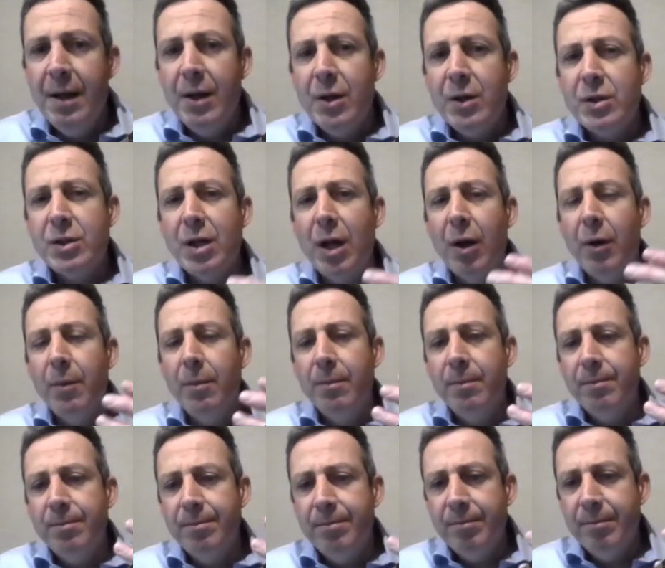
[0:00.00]
So
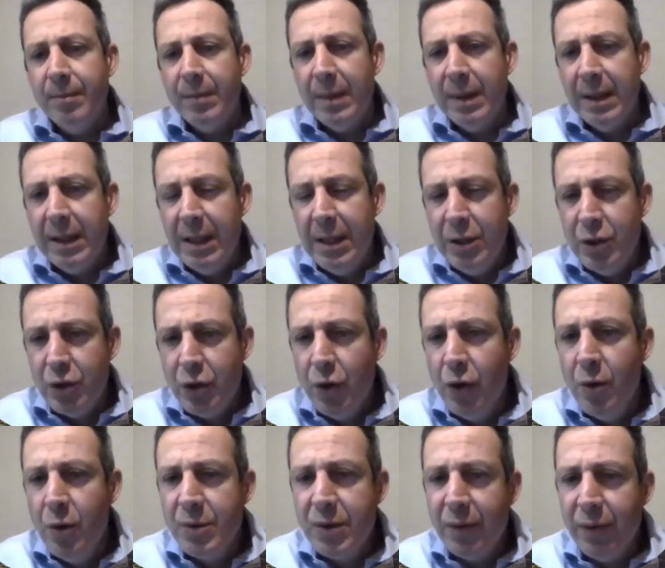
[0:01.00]
in
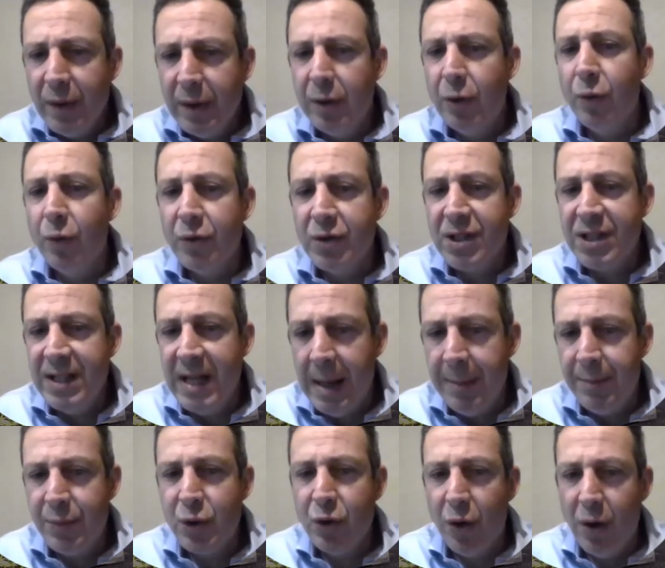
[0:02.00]
terms of a little
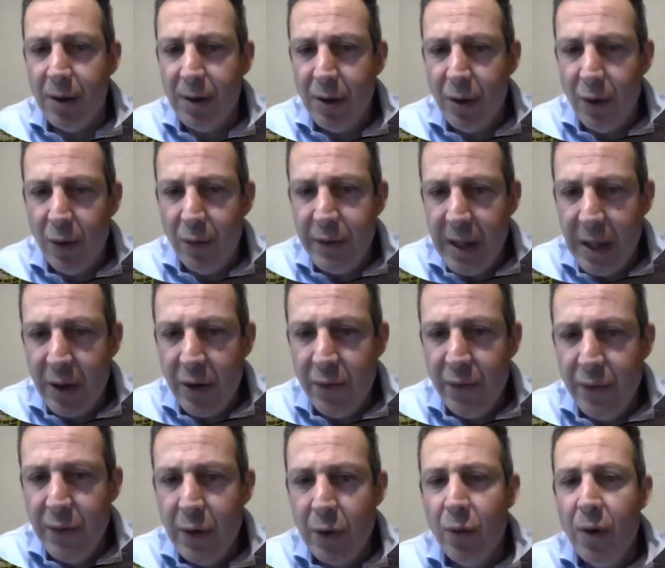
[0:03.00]
snapshot of
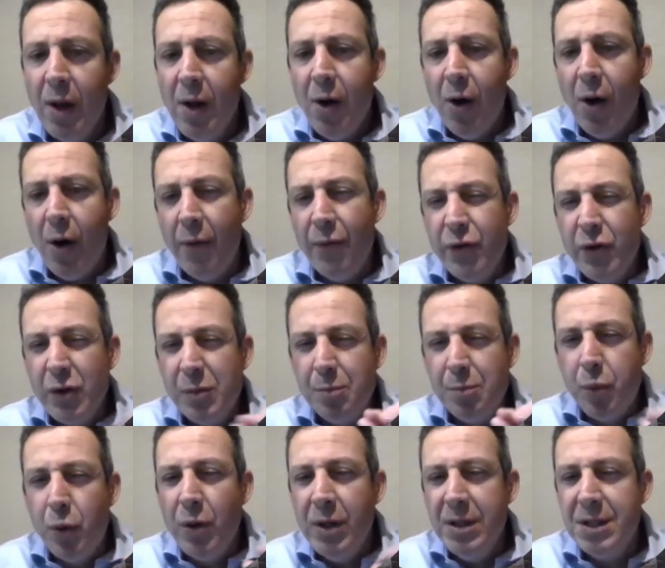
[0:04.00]
Yarraville, I've just
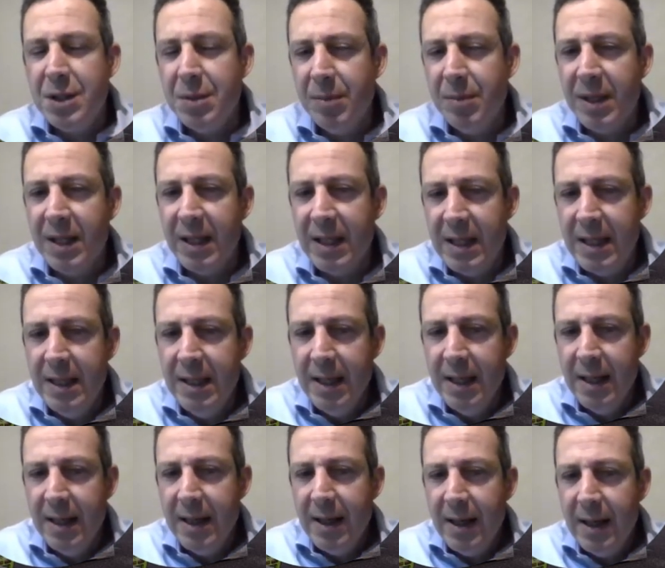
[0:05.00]
put in some key
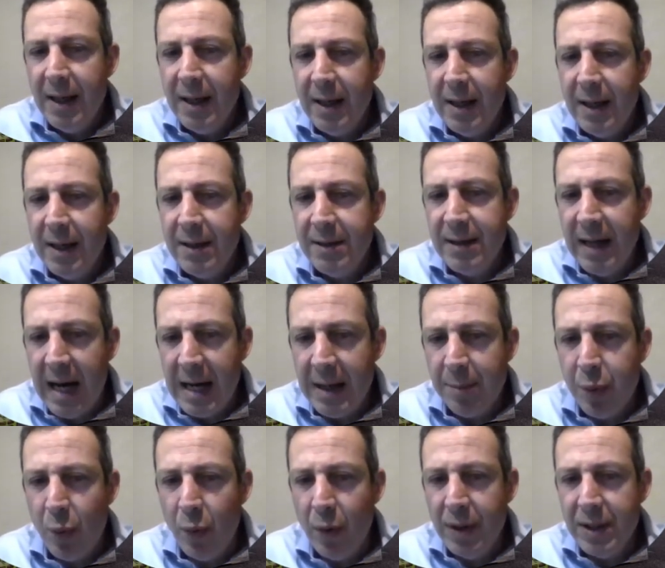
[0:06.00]
data
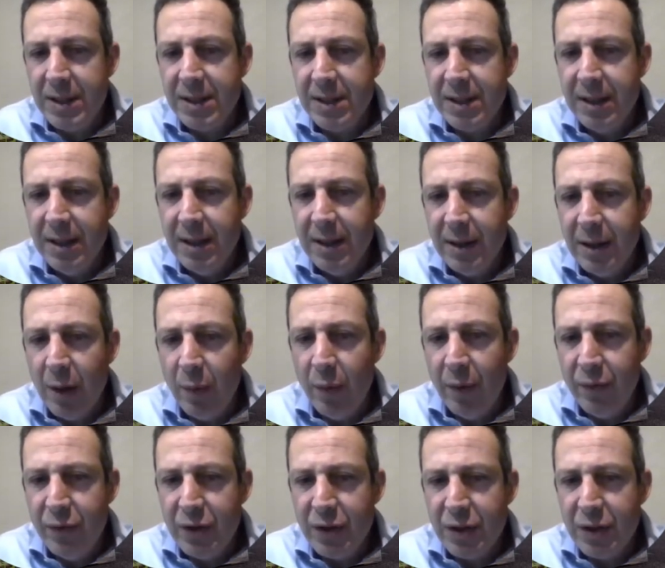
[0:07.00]
points that
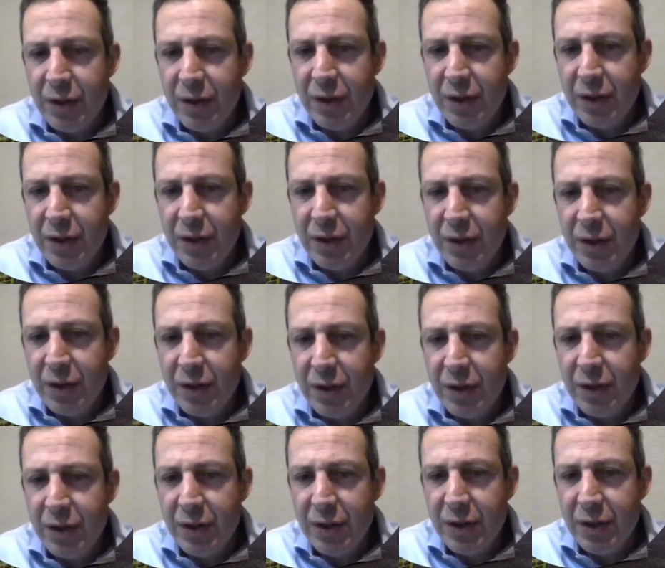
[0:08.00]
we've just
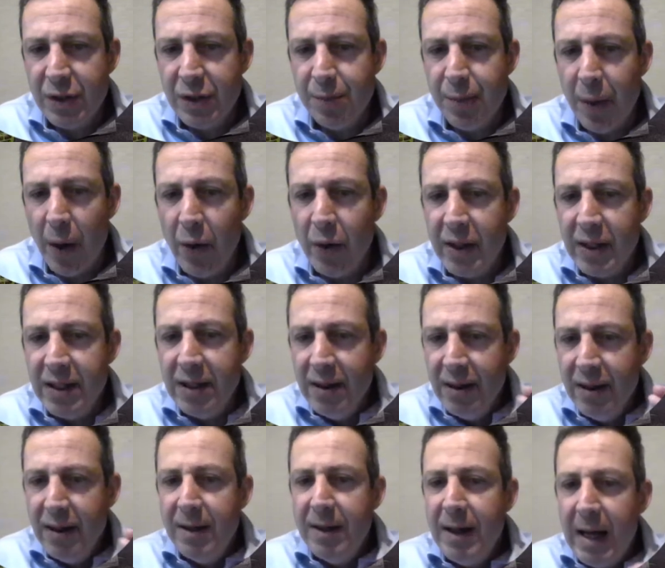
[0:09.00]
spoken
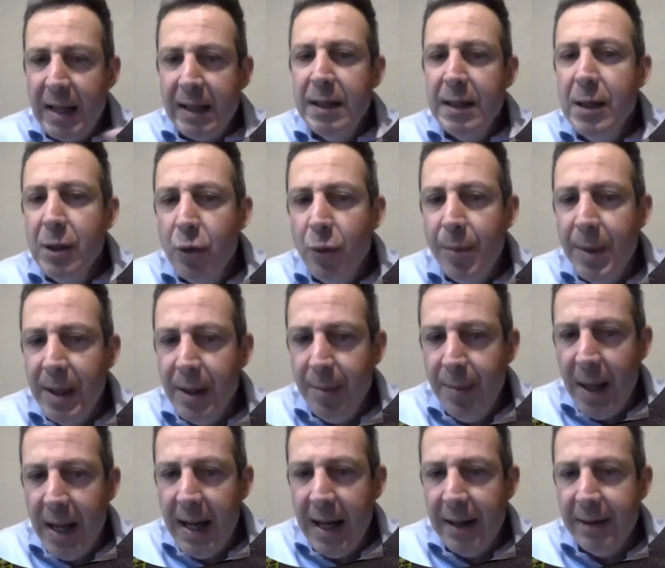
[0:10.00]
a little bit
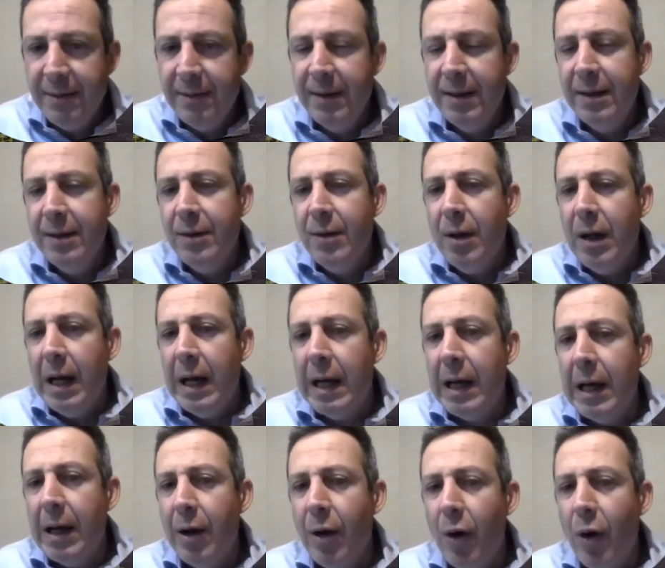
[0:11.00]
about.
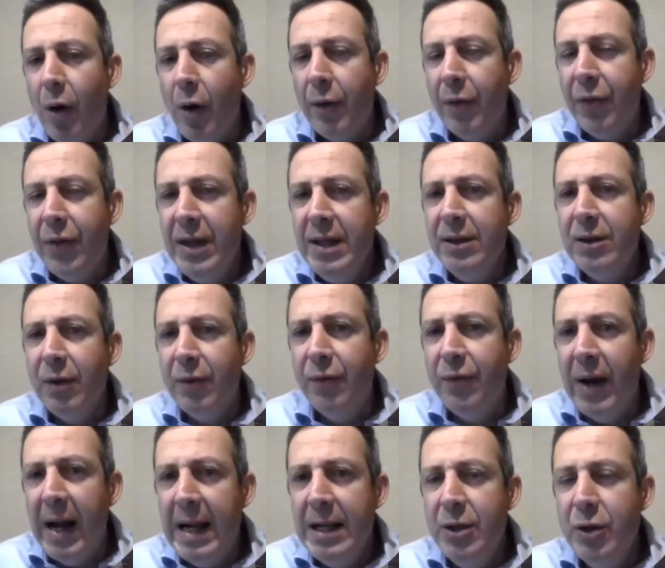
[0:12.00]
I think the
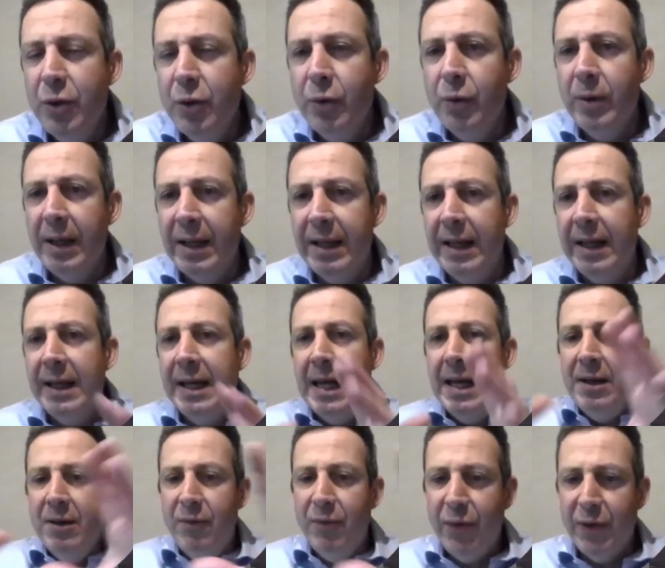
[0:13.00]
value, and
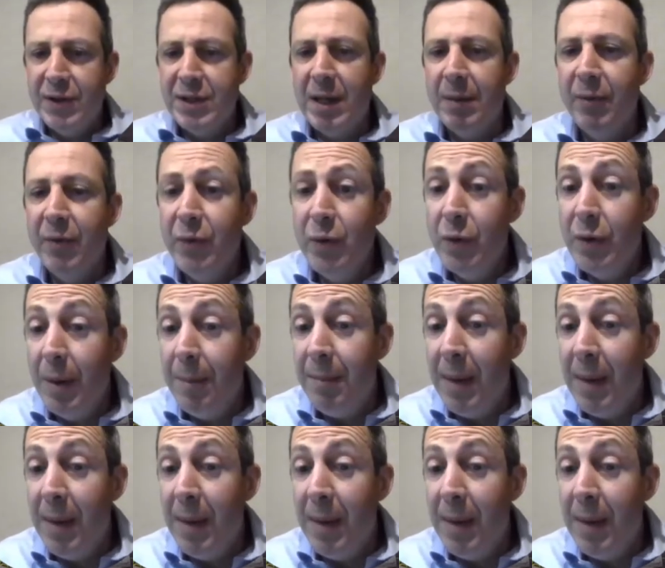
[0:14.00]
again, for some of you that